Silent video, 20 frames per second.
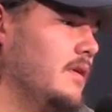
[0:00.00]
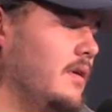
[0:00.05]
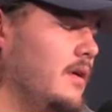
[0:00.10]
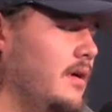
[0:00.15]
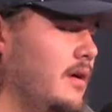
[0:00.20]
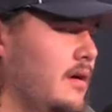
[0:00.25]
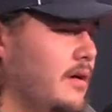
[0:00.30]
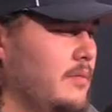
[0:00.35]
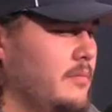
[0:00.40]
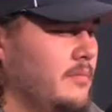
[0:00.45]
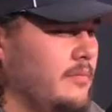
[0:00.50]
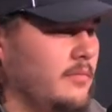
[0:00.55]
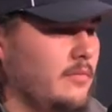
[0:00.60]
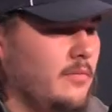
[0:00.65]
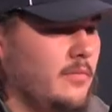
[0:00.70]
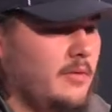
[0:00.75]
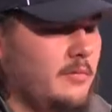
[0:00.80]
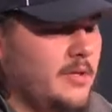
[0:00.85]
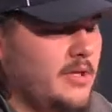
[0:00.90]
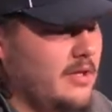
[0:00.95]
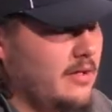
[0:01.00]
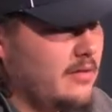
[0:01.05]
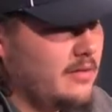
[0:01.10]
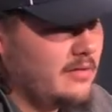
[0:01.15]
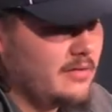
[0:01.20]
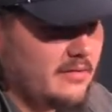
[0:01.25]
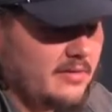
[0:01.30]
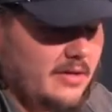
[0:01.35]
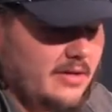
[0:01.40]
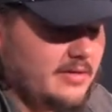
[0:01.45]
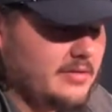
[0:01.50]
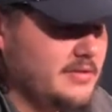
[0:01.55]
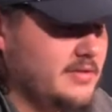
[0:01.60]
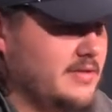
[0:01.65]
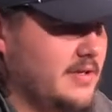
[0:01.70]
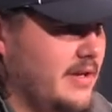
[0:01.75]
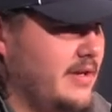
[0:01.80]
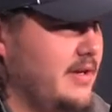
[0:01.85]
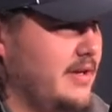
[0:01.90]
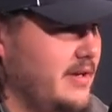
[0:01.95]
I mean, like you
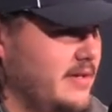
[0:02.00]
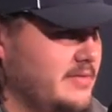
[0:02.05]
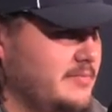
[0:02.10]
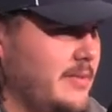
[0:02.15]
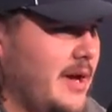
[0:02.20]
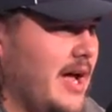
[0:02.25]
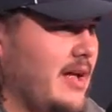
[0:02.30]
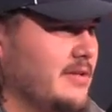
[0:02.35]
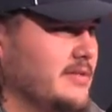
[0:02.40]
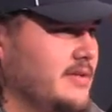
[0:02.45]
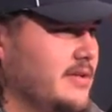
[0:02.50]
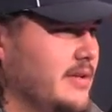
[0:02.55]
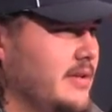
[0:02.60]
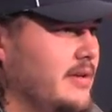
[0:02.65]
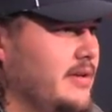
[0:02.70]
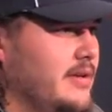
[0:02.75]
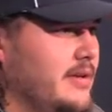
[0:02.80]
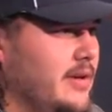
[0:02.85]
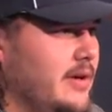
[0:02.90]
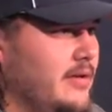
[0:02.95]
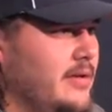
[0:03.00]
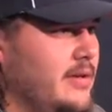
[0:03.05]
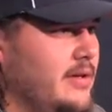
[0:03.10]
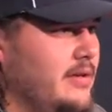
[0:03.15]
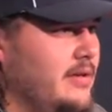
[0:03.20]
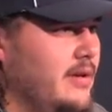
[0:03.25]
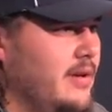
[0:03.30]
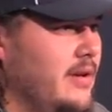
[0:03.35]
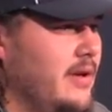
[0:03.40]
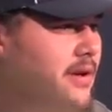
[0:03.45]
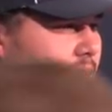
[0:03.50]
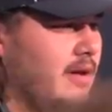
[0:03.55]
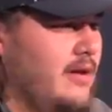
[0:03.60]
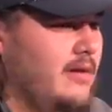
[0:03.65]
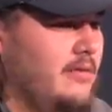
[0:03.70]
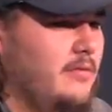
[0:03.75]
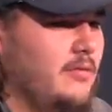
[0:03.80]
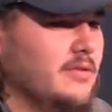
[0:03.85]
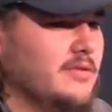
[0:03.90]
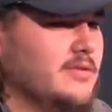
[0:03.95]
just said, he is balanced on it. You know,
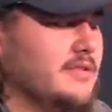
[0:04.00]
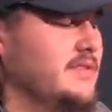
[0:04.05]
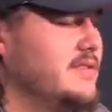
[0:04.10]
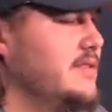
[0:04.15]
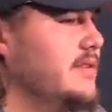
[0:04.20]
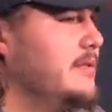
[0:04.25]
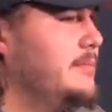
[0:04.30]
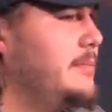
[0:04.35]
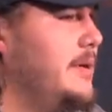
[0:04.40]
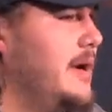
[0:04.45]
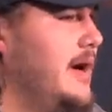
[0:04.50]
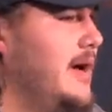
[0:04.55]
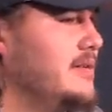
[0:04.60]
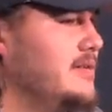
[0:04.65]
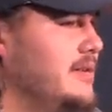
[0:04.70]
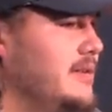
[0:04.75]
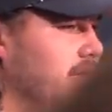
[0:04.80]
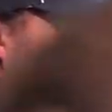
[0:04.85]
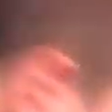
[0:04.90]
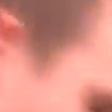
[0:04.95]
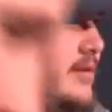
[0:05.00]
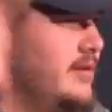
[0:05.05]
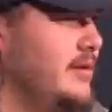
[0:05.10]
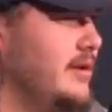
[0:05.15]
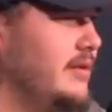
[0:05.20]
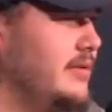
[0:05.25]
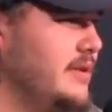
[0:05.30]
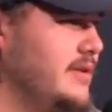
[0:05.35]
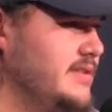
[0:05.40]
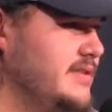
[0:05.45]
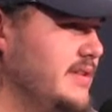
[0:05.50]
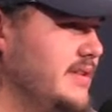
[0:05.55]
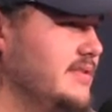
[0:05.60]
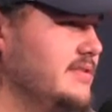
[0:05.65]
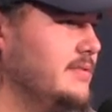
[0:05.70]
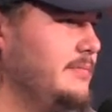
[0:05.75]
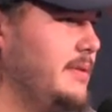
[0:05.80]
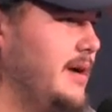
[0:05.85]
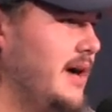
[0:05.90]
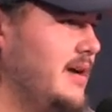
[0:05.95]
he wants to see the positive. You know, he
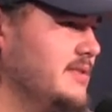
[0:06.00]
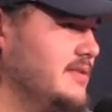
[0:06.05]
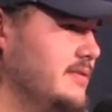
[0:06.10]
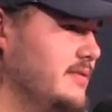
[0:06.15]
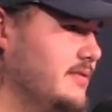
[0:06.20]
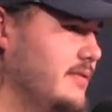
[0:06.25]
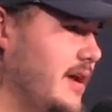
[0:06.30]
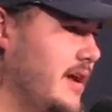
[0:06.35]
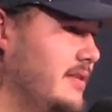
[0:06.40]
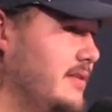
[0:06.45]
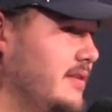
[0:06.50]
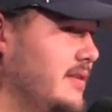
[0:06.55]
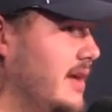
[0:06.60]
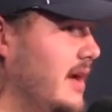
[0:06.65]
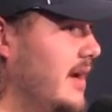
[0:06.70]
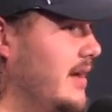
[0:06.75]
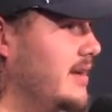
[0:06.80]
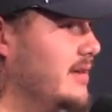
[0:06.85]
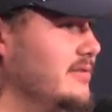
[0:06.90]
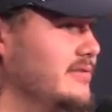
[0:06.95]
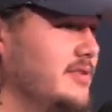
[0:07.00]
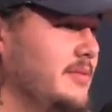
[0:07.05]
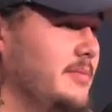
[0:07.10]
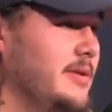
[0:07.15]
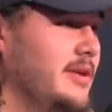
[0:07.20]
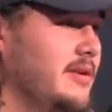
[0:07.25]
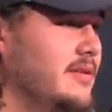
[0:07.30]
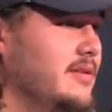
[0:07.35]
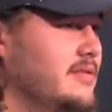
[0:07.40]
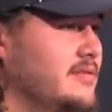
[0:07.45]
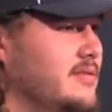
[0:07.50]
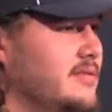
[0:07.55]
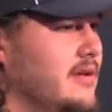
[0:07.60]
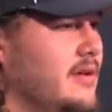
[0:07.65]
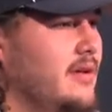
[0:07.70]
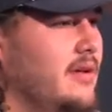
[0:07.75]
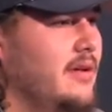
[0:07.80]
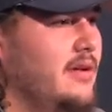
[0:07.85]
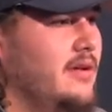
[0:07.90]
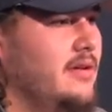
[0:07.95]
sees the positive and the negatives. I mean, because,
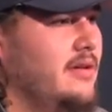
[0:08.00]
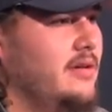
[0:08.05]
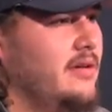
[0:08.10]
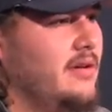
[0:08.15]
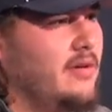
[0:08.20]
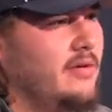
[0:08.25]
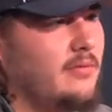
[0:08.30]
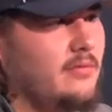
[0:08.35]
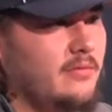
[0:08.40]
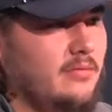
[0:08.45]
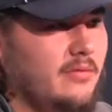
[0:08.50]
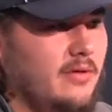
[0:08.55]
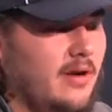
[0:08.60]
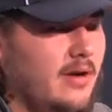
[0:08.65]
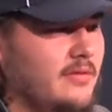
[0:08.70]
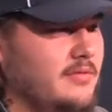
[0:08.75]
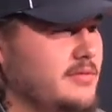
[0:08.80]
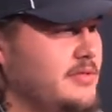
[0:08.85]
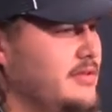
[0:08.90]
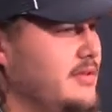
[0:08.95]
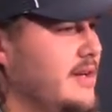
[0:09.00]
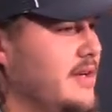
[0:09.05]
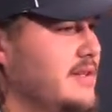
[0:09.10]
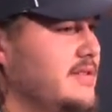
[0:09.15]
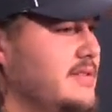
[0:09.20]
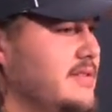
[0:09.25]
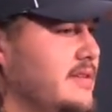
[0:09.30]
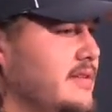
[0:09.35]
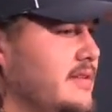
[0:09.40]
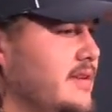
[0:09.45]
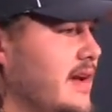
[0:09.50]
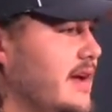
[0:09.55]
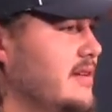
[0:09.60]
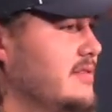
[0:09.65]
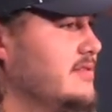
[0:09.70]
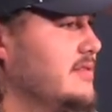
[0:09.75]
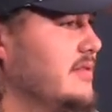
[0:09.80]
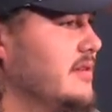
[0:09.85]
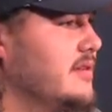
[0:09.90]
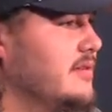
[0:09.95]
you know, obviously you got to see the
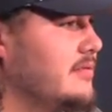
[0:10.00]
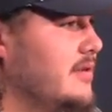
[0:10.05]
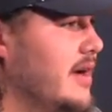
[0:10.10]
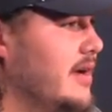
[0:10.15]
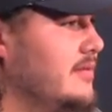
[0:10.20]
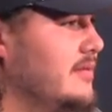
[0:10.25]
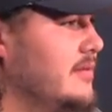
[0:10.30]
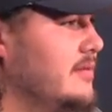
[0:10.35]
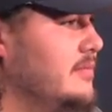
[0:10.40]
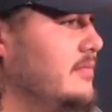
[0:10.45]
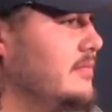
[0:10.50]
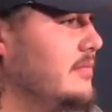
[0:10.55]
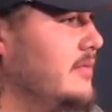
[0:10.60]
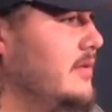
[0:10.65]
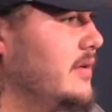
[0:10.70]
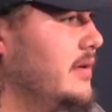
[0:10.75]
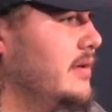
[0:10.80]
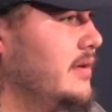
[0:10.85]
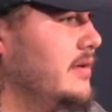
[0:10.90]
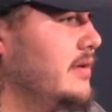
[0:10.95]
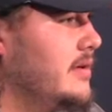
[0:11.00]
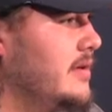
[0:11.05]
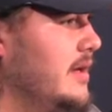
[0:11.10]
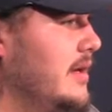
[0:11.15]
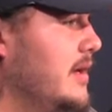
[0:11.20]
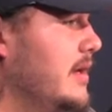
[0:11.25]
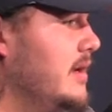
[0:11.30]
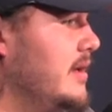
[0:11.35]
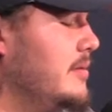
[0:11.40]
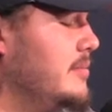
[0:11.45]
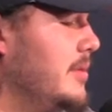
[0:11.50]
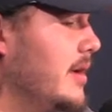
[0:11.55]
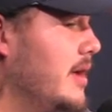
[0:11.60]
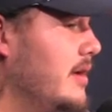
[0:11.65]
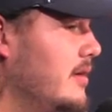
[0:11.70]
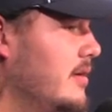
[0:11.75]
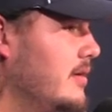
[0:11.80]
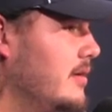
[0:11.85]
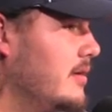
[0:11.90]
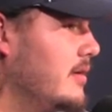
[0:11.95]
negatives and correct them to get any
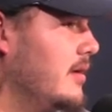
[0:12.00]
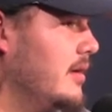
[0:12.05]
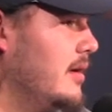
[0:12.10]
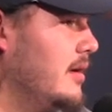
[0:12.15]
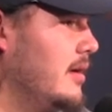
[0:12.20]
better.